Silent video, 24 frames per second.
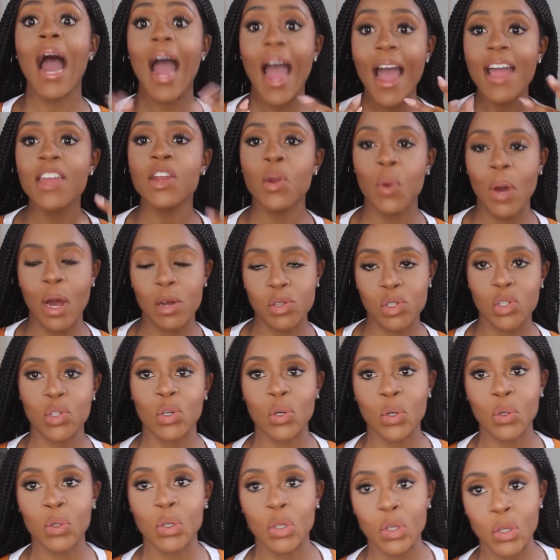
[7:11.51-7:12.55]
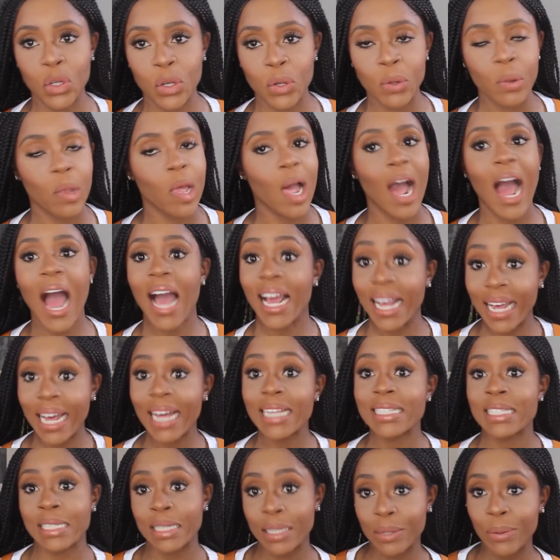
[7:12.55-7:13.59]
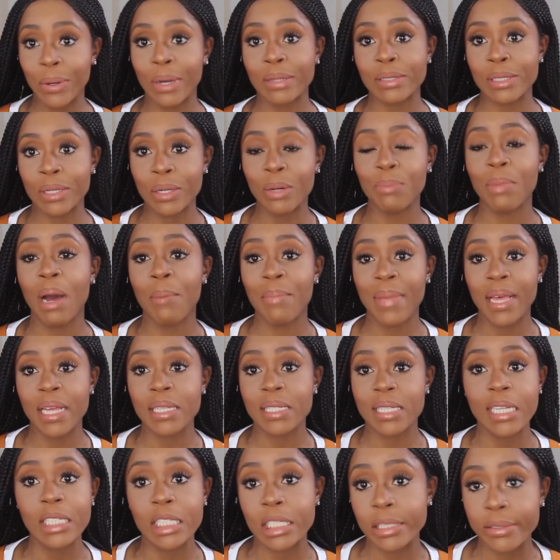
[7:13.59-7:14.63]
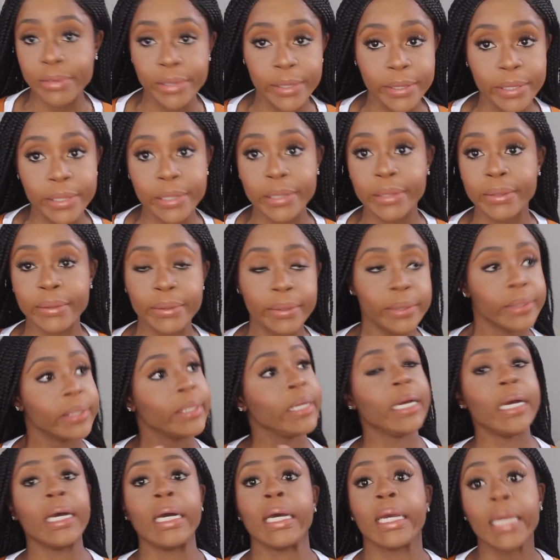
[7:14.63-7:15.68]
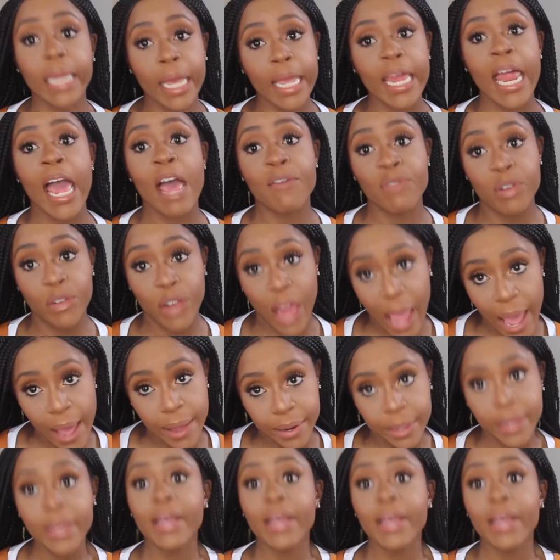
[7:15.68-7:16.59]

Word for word: I know how to cook, you know. I got to know how to cook. My man's Nigerian, so he ain't having that.